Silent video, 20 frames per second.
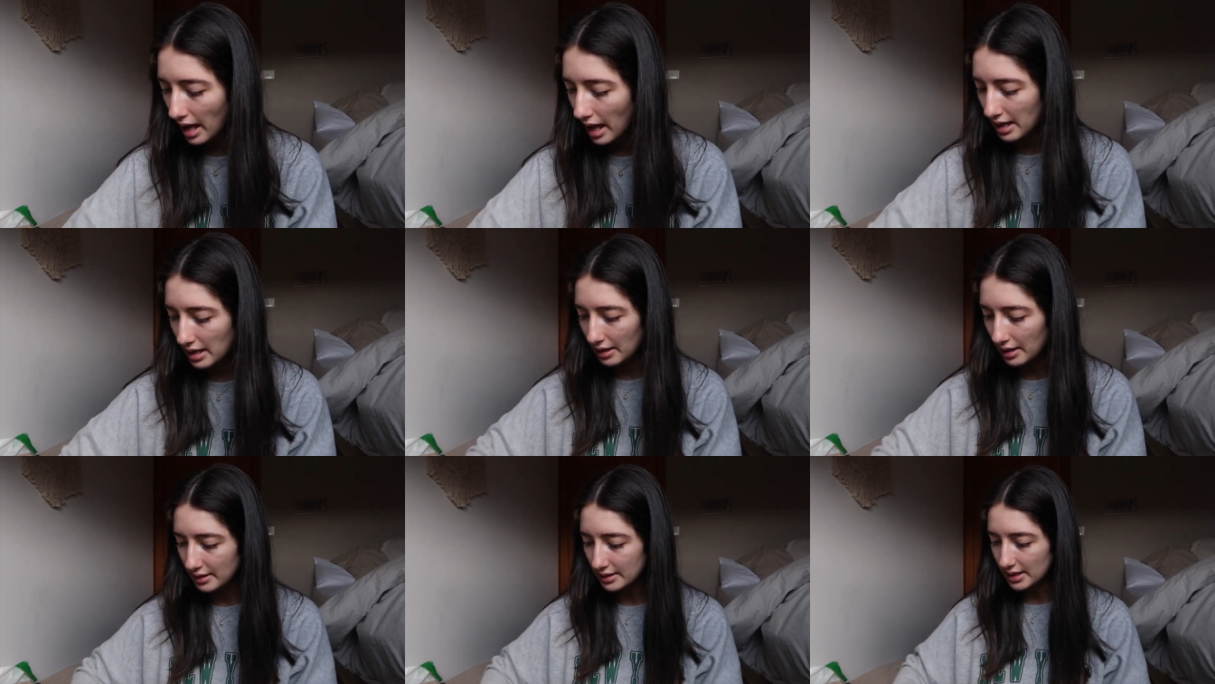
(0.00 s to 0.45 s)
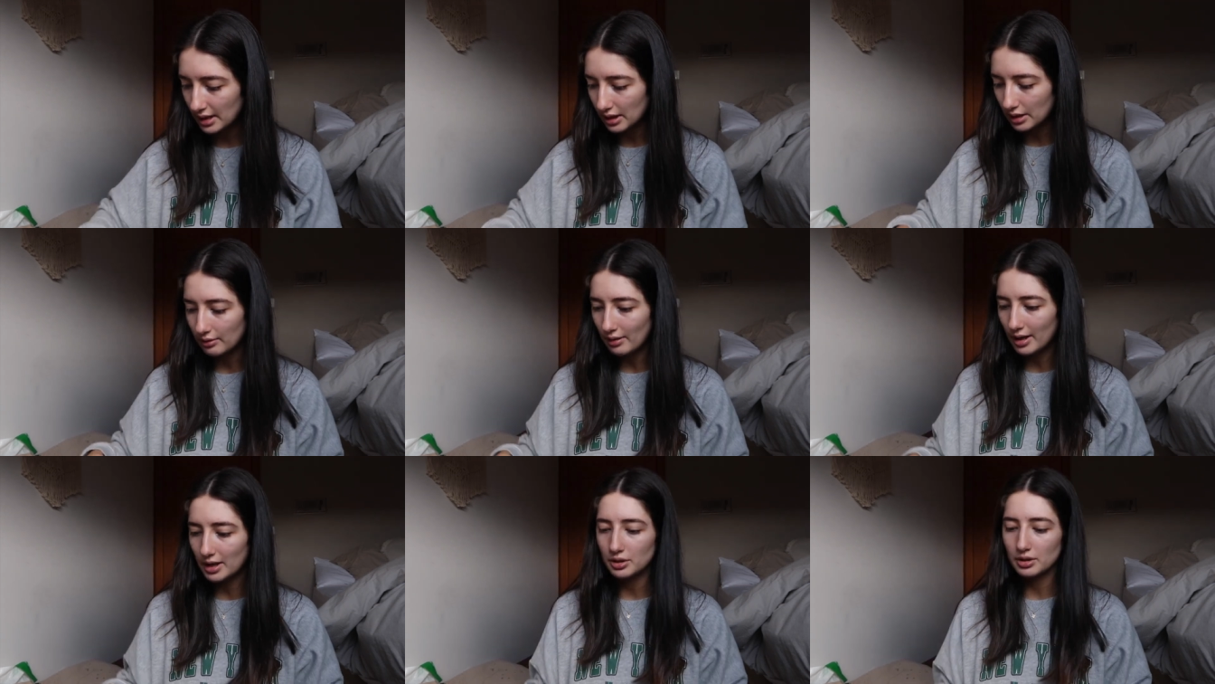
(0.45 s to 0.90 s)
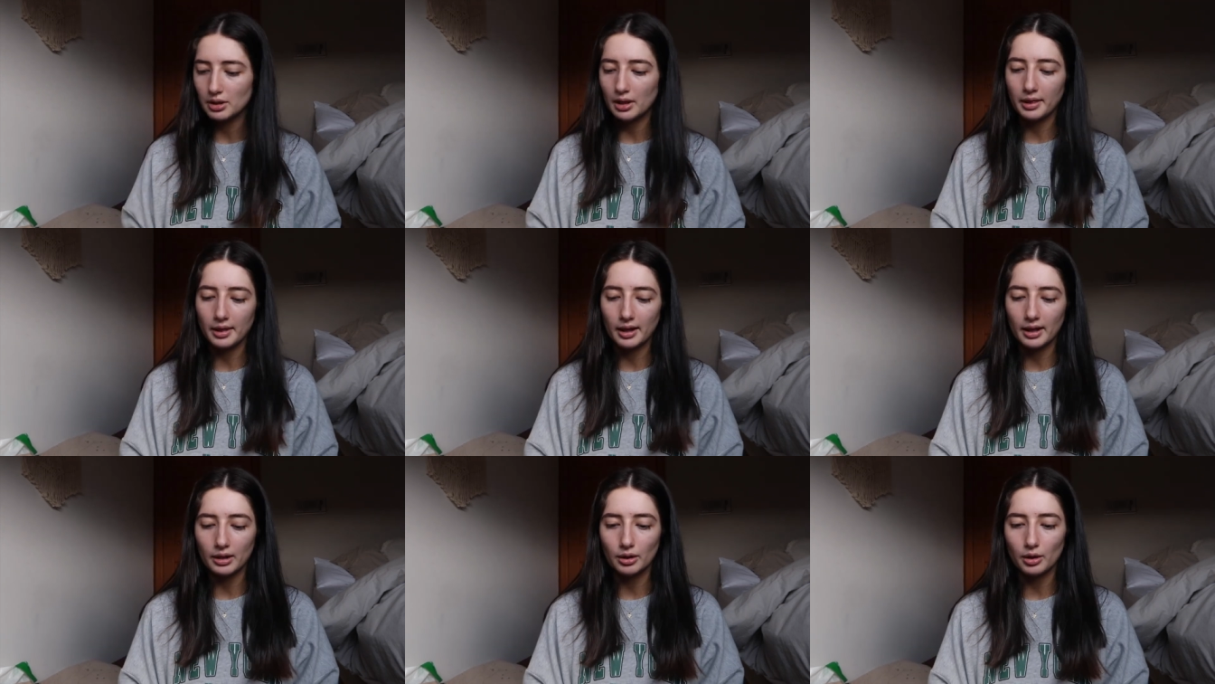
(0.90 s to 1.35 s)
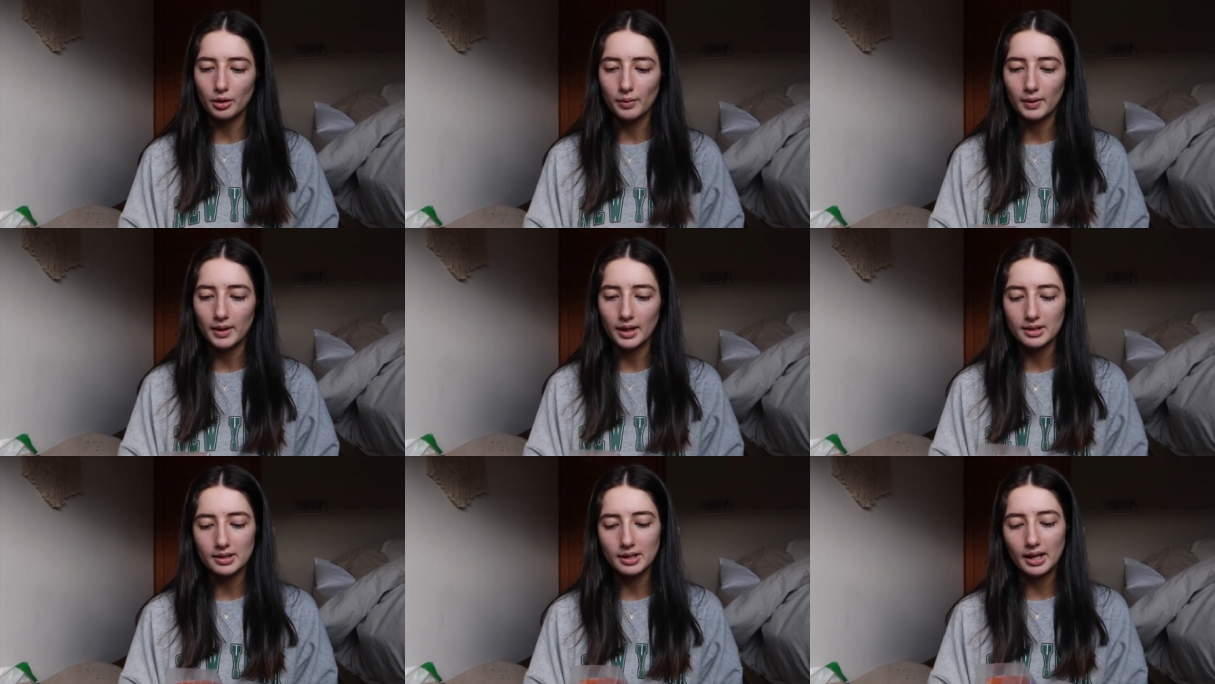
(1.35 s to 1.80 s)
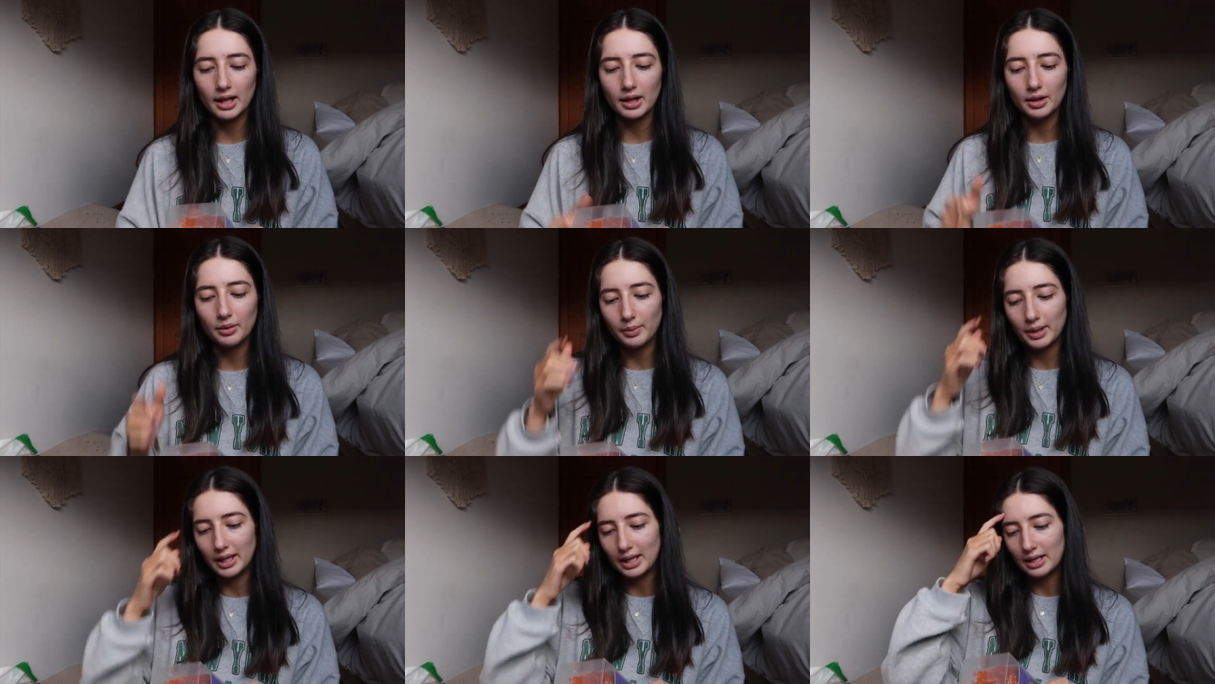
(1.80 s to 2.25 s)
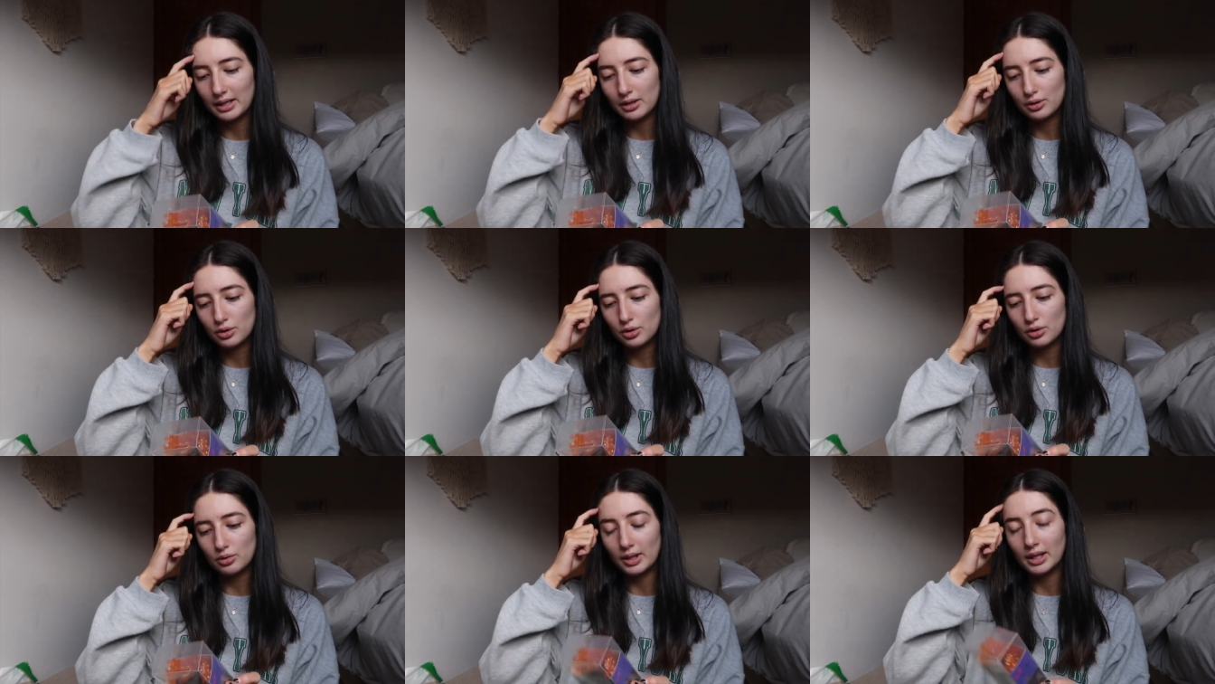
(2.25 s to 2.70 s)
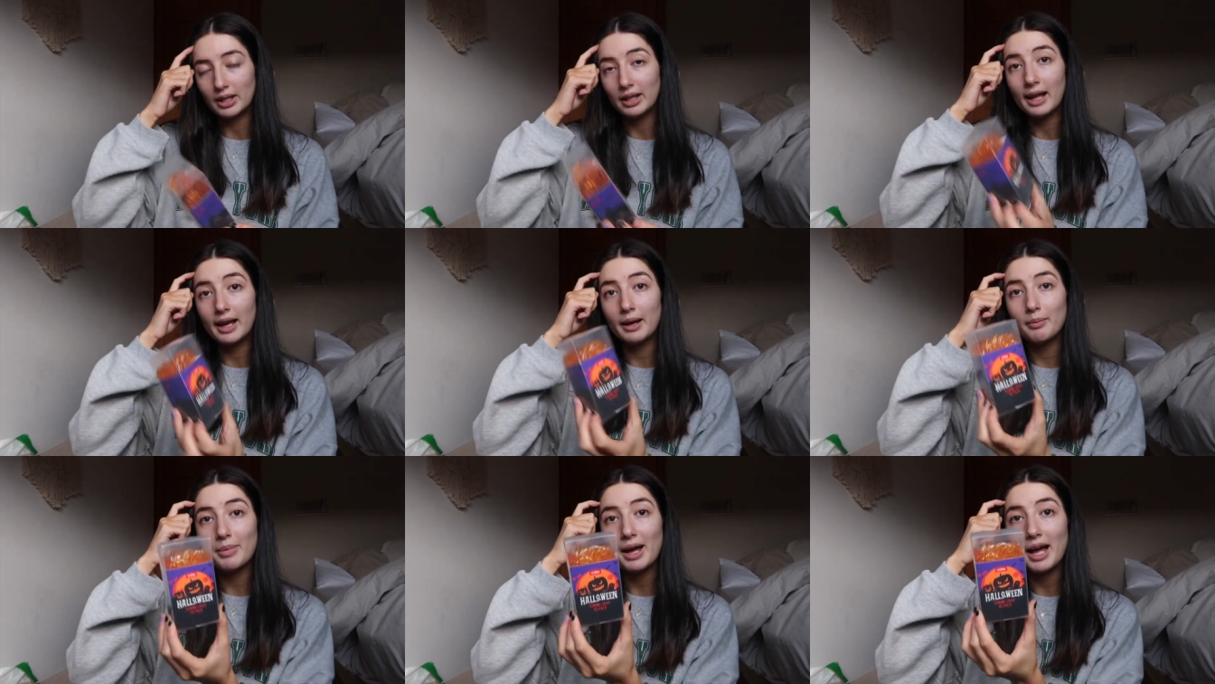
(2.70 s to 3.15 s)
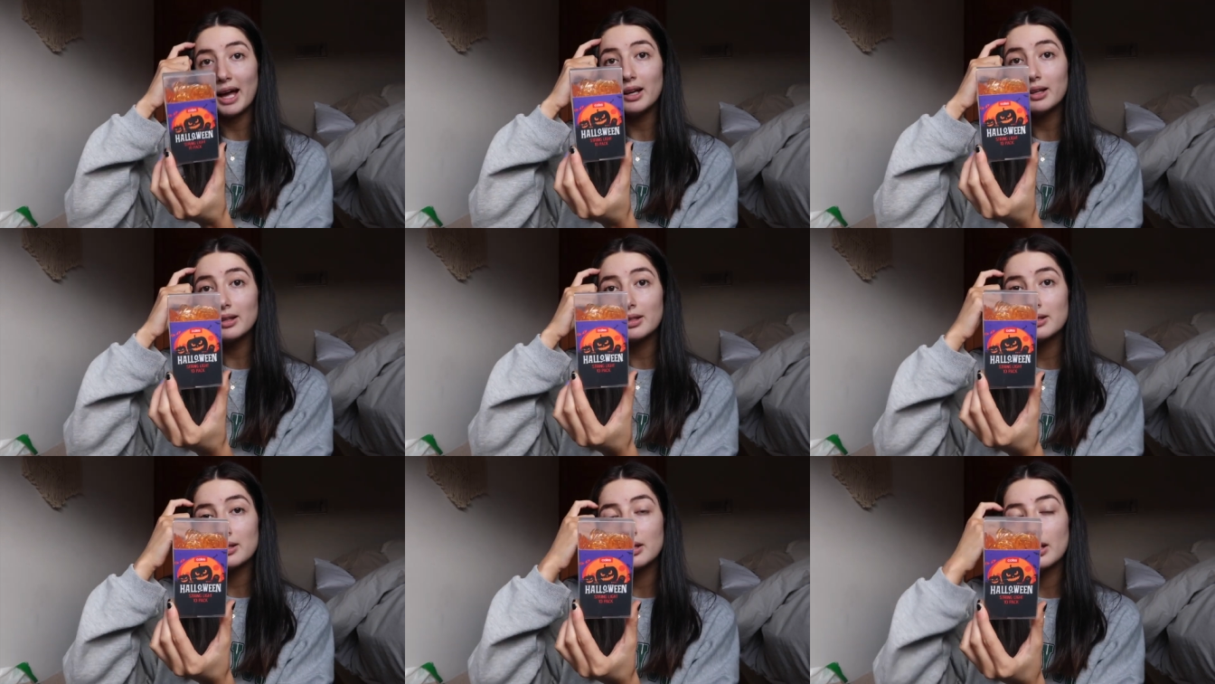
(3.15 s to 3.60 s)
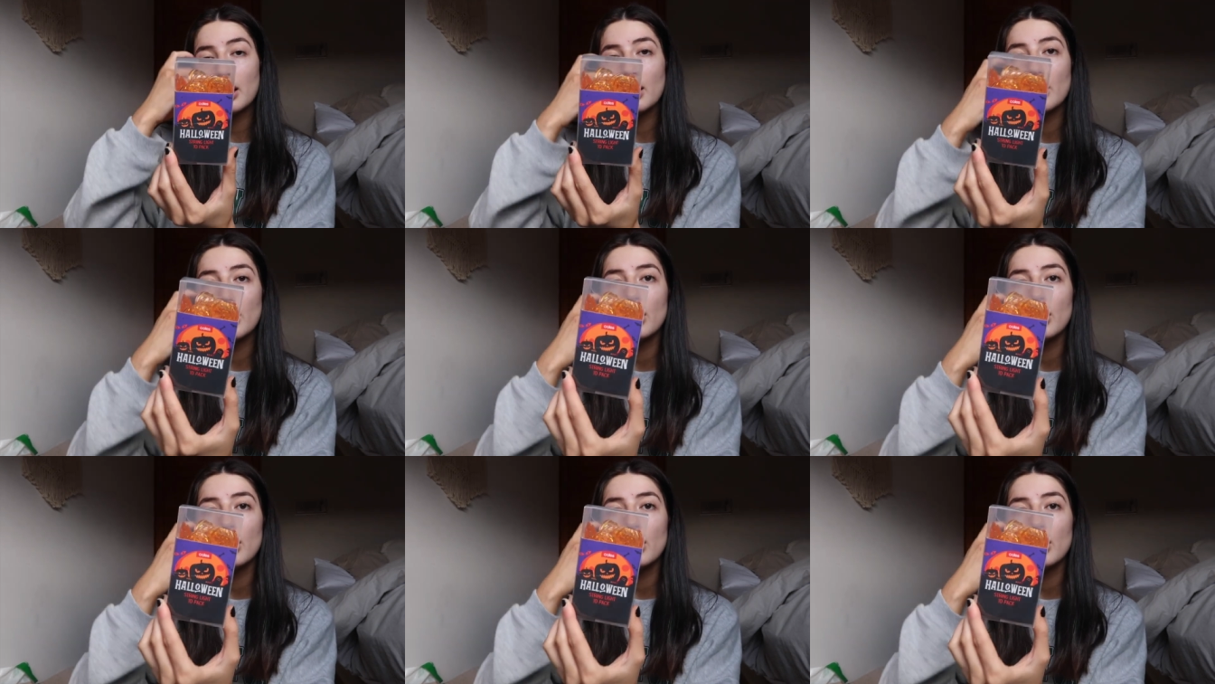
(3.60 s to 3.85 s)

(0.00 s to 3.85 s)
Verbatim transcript: Another decoration thing I got were these Halloween string light packs.